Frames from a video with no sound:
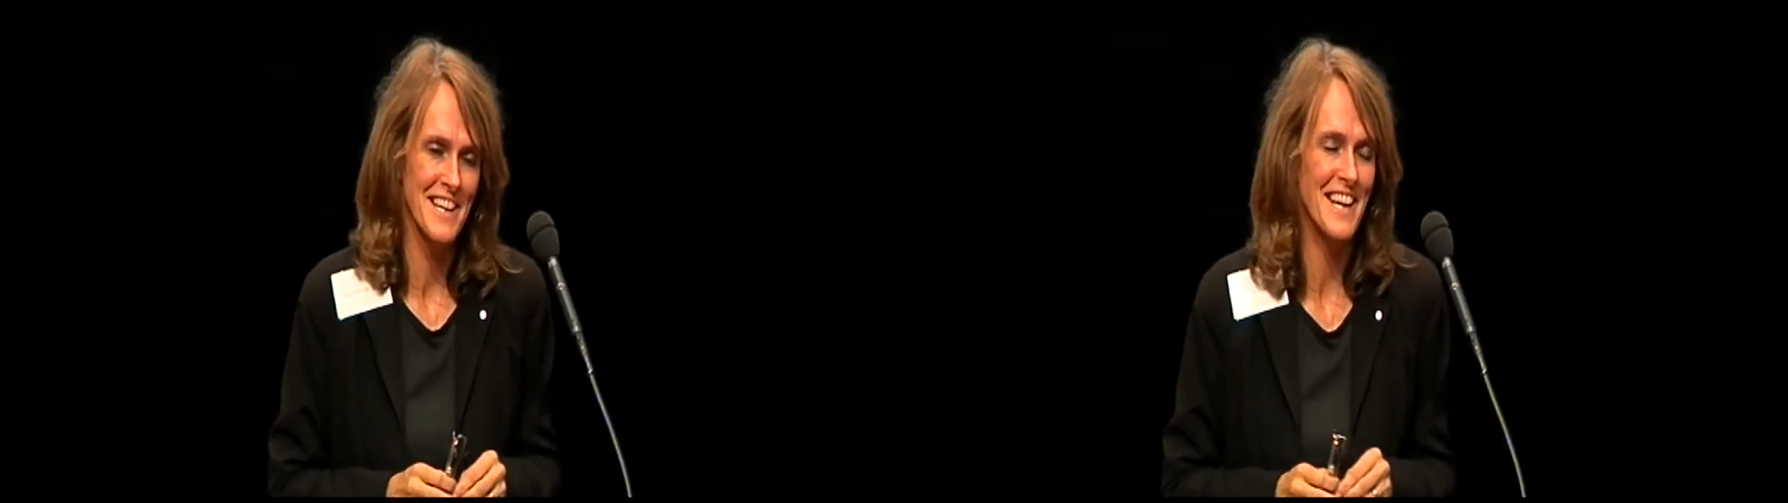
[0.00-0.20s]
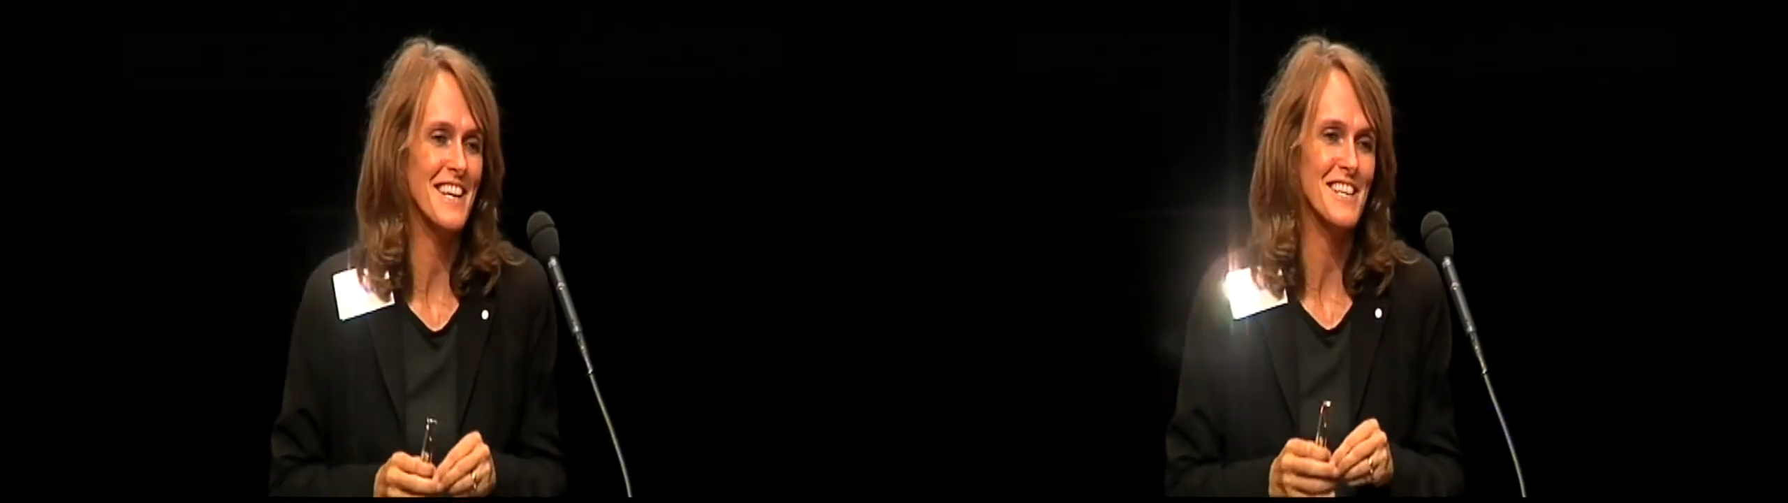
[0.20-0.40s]

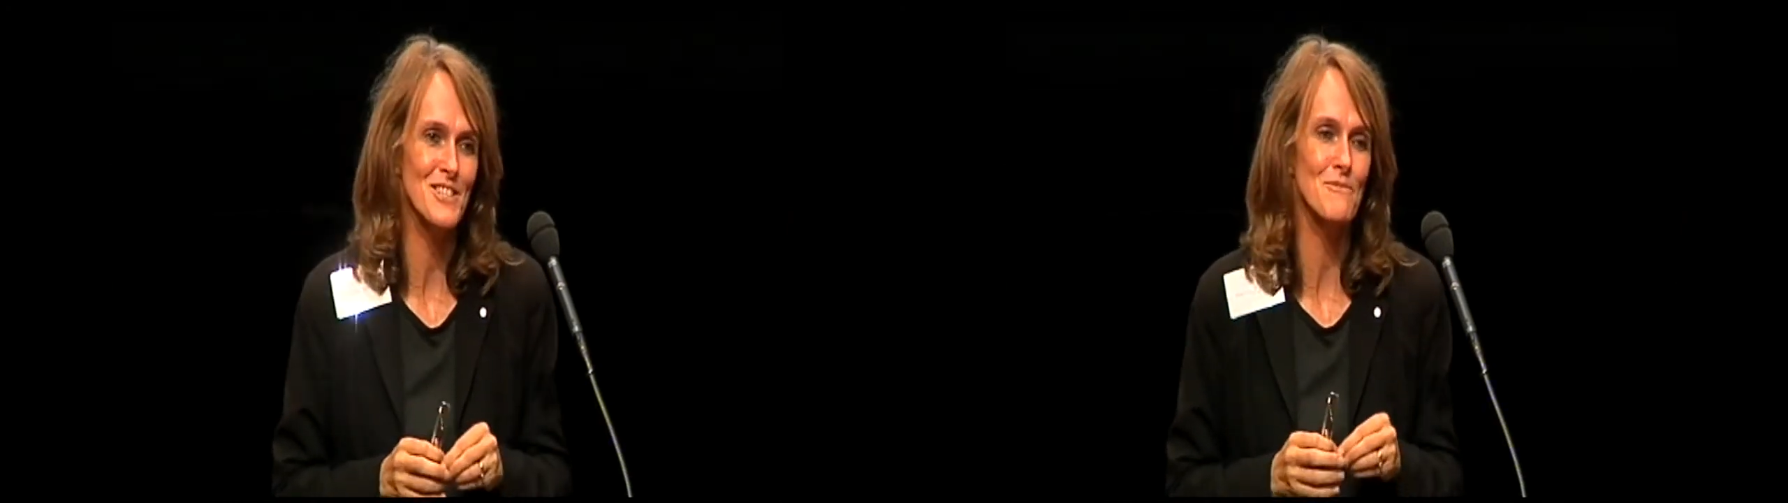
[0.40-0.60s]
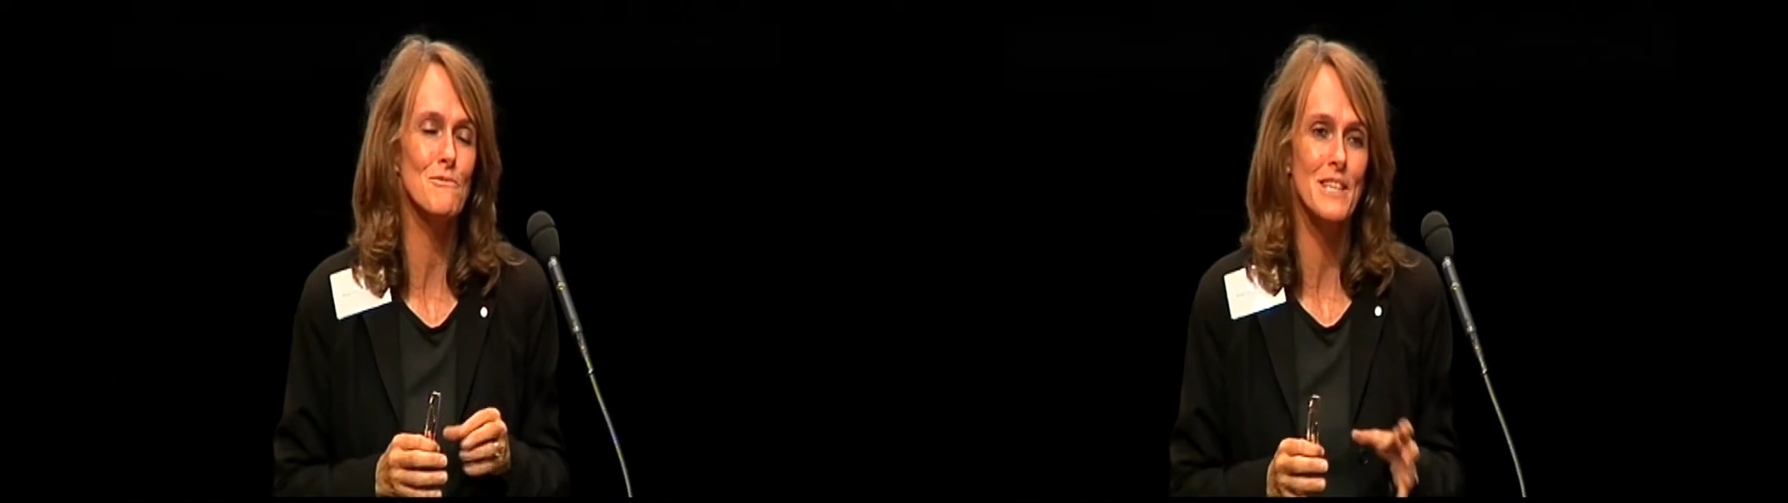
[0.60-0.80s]
It
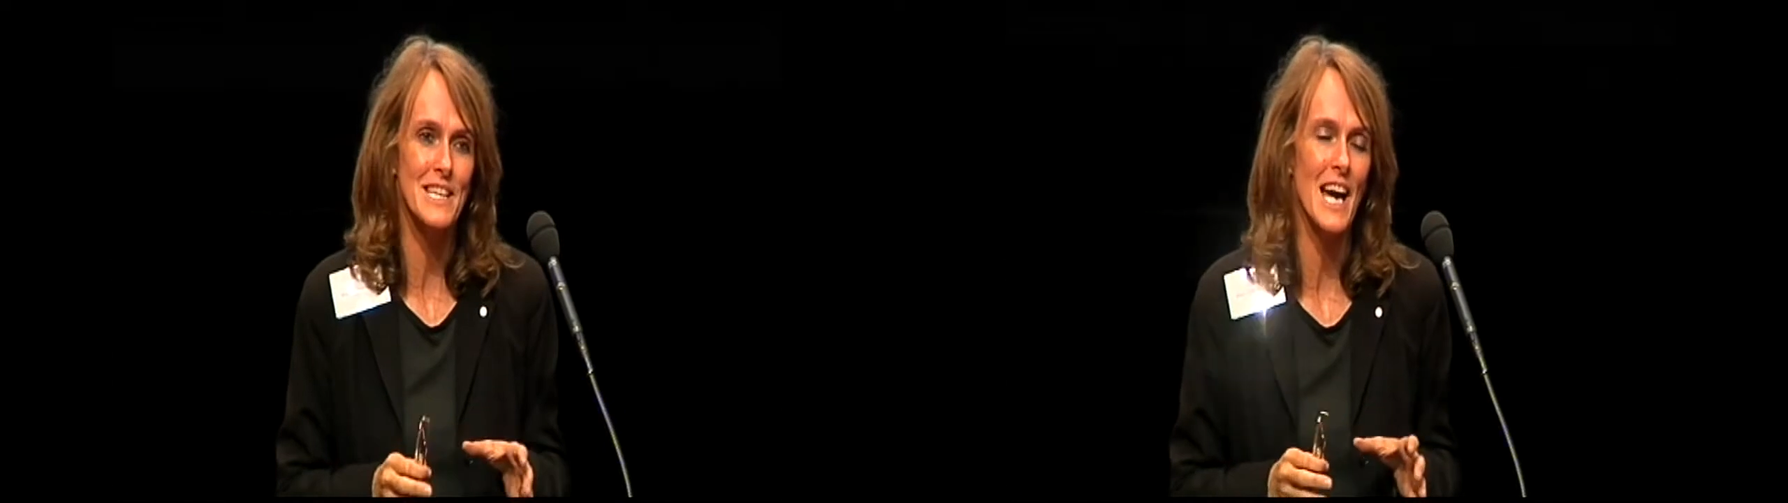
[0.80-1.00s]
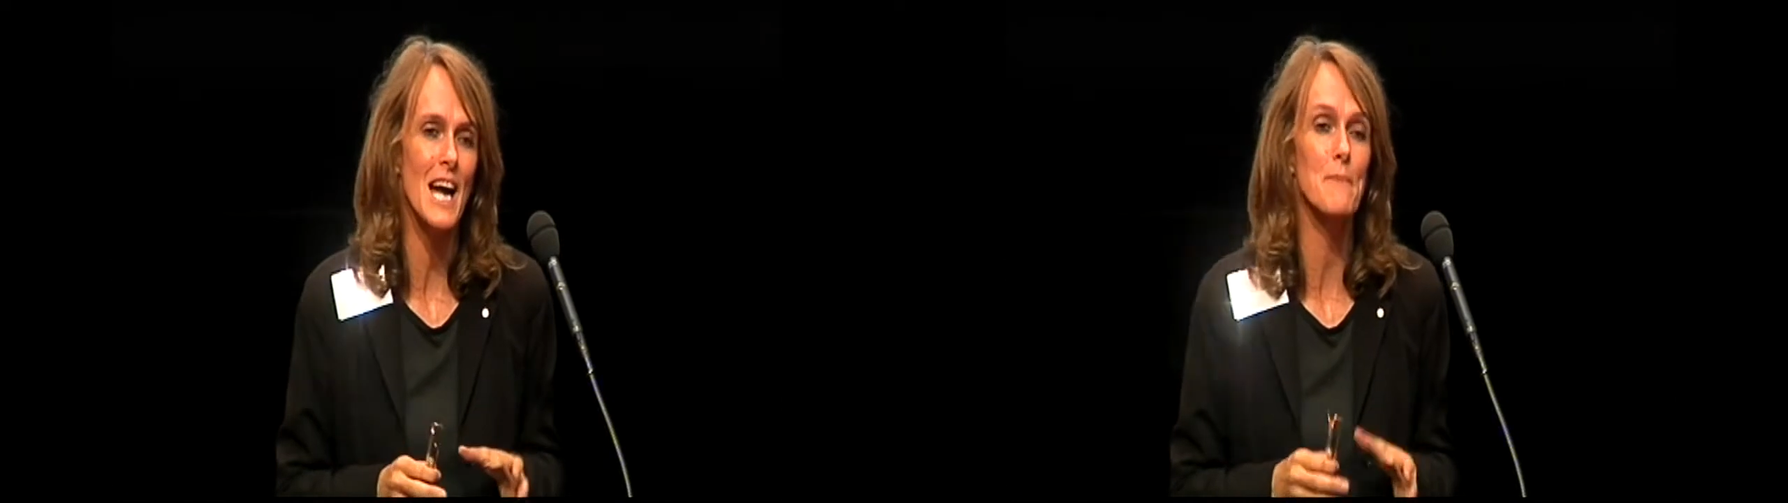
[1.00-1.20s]
is
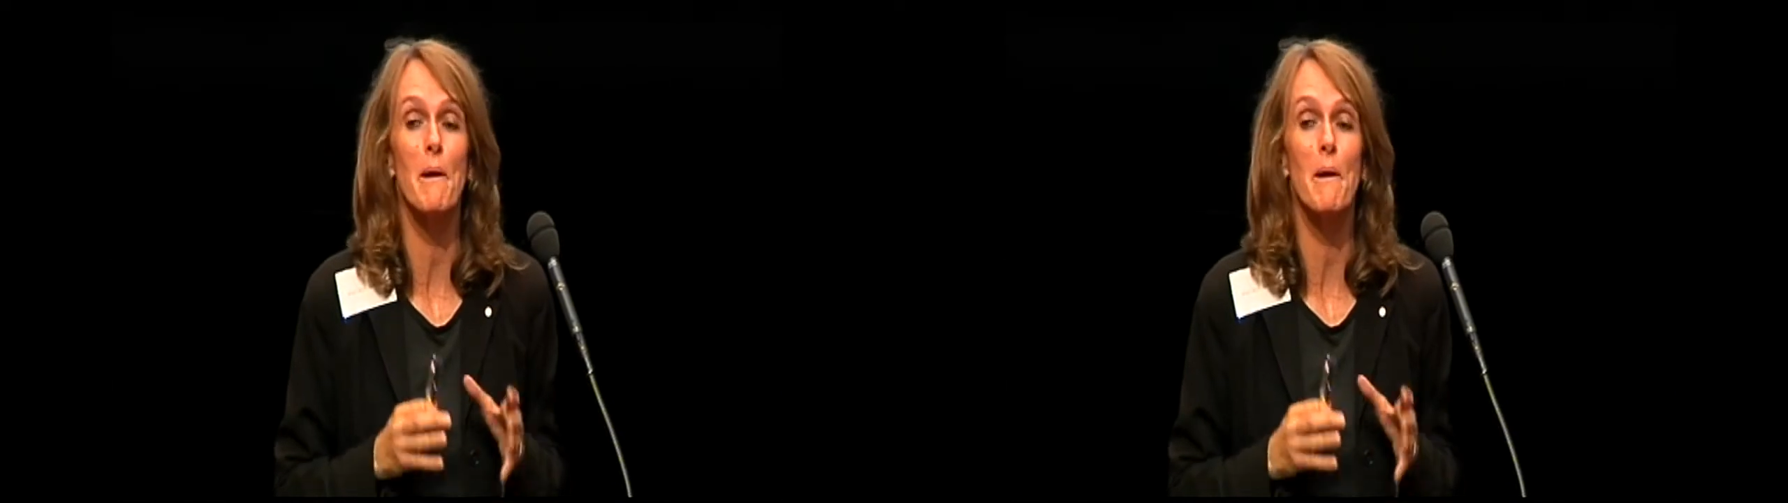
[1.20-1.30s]
really hard,